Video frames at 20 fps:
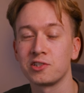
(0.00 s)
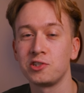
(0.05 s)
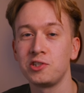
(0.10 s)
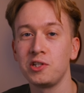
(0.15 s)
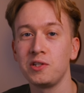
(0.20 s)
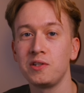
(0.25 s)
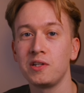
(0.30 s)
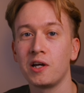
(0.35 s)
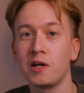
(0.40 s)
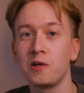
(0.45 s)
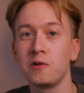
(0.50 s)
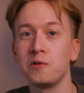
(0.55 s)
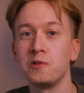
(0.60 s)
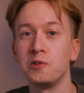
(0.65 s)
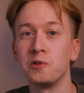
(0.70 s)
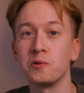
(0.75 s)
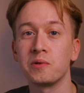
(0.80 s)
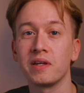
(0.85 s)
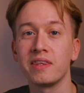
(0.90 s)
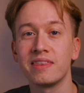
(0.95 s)
Studio,
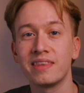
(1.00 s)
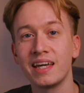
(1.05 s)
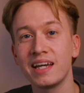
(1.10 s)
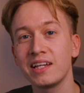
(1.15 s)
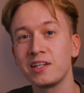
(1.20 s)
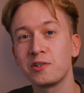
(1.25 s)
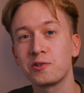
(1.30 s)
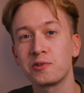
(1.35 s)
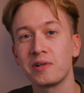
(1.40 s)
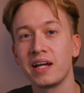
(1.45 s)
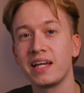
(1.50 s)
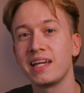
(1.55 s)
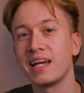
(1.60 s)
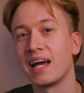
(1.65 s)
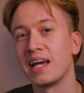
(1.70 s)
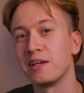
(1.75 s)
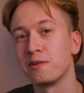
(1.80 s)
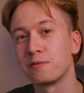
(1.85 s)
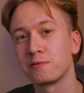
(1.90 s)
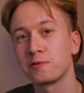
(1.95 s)
you can then create
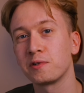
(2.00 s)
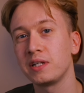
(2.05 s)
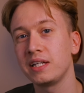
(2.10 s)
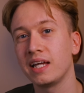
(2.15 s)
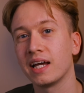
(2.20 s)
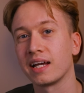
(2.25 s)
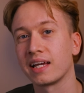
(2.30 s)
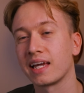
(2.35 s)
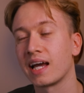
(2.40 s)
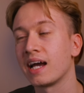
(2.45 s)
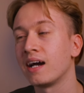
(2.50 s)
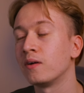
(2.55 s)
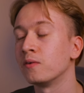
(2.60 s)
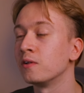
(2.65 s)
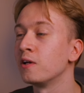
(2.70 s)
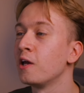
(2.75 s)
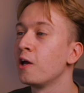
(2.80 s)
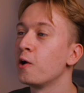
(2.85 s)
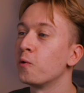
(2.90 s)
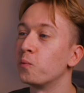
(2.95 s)
a free
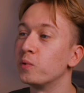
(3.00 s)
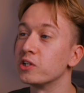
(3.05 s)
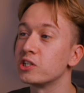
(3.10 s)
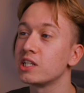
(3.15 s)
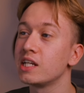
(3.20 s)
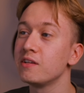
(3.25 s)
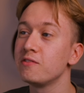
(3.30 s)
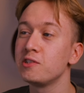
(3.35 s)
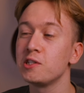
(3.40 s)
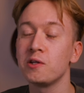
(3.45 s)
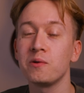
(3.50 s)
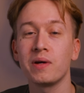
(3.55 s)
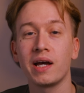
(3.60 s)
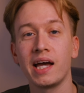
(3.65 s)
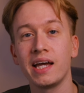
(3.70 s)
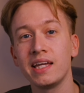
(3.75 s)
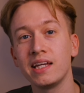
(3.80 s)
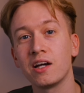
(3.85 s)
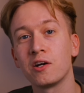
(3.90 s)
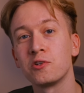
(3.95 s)
account which gives you
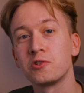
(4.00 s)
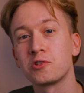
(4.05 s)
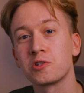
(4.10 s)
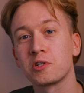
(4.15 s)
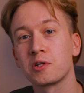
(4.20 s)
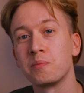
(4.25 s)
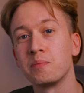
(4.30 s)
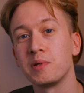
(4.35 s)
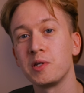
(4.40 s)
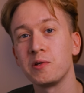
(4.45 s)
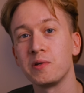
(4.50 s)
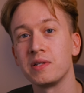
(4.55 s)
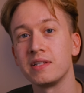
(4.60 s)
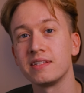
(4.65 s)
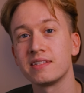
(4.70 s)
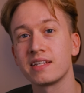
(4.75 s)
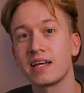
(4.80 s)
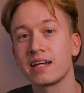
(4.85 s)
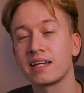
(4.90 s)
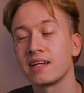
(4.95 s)
800 computing
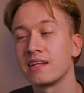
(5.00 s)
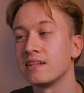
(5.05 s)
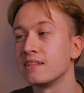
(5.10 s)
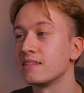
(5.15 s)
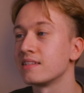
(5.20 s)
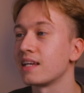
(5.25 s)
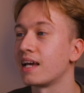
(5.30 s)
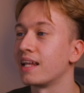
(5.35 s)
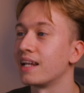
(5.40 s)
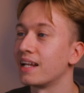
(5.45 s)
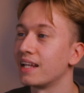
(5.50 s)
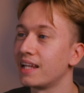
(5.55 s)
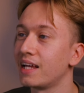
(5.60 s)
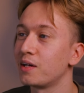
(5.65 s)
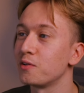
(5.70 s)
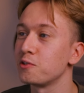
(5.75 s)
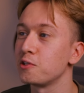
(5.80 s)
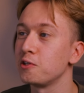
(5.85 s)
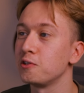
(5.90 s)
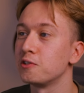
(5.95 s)
seconds and
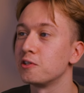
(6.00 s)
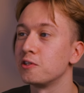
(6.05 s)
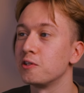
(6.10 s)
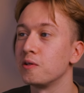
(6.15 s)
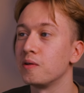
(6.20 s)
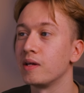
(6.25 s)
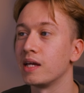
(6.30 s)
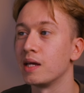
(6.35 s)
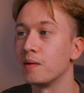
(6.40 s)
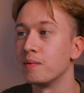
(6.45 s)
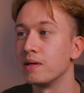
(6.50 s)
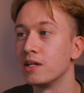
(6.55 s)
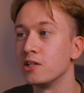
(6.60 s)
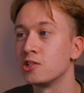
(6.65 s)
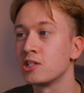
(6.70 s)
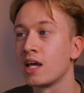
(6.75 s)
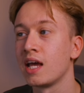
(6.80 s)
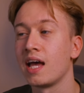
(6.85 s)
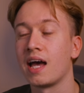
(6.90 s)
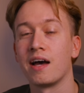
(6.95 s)
allows you to do
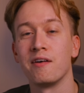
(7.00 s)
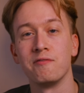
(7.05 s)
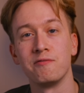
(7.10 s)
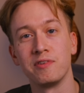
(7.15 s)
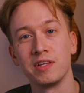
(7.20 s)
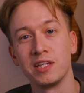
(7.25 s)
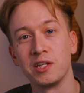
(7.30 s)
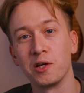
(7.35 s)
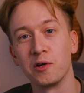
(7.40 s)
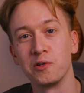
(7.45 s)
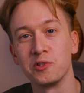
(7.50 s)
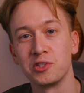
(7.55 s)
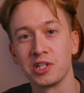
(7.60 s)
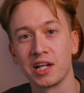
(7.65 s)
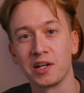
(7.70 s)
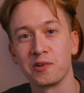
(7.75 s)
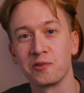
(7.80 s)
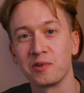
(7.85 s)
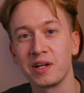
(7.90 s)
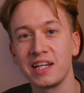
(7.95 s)
image and video
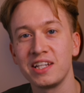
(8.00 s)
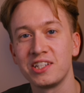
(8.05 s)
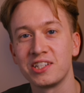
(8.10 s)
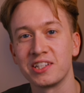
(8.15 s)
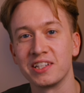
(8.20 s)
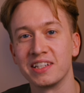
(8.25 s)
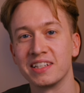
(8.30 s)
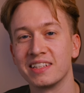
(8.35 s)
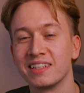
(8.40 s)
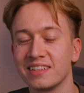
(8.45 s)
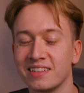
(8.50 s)
generation.